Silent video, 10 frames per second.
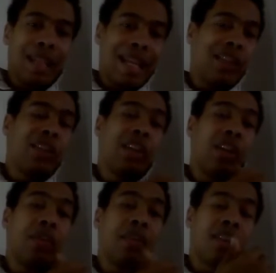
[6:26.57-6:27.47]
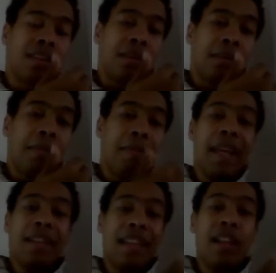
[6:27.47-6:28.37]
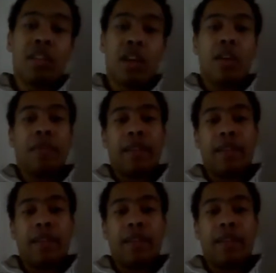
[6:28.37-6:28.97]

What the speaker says: And they could have gotten big deals out of